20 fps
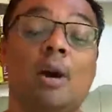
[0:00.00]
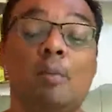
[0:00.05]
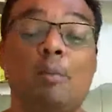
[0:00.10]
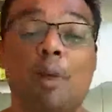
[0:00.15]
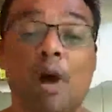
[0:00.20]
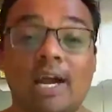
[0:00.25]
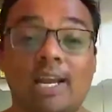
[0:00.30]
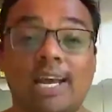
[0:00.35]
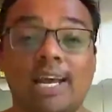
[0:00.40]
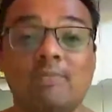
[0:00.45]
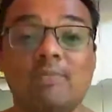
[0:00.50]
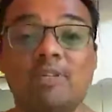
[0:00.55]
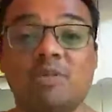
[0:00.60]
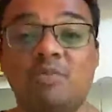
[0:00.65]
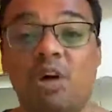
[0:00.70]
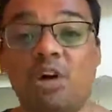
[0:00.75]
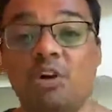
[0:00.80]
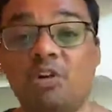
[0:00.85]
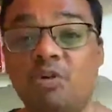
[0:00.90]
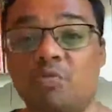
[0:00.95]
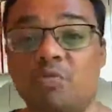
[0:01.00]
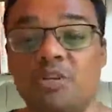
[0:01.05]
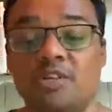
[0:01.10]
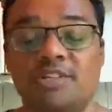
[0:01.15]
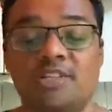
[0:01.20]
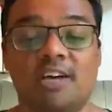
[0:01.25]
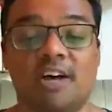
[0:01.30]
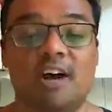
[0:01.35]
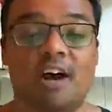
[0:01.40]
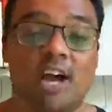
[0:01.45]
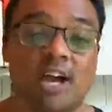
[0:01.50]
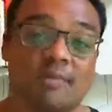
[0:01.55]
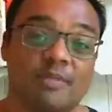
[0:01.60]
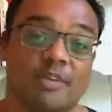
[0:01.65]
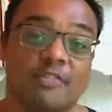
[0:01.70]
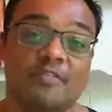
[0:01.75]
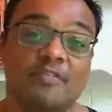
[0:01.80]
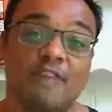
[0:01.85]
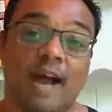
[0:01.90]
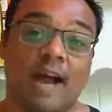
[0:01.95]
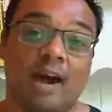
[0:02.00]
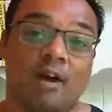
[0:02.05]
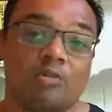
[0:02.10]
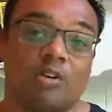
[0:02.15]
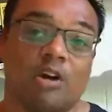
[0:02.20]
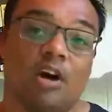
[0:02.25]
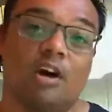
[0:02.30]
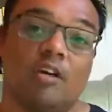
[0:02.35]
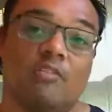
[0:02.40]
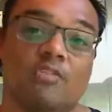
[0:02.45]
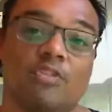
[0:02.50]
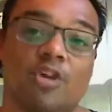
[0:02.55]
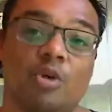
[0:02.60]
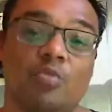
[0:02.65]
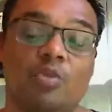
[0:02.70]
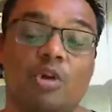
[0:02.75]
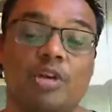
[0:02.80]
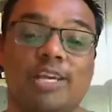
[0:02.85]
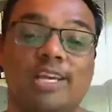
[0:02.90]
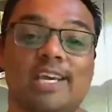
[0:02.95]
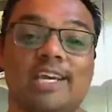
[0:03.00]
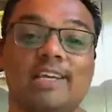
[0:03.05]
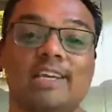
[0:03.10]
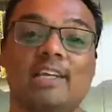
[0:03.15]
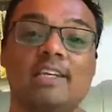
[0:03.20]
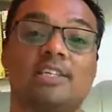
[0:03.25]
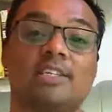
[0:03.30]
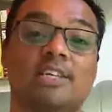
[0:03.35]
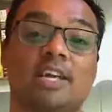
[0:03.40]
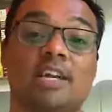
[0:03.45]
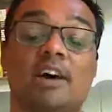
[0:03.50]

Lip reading: My name is Michael Mutia. I am the founder of Job Ready English.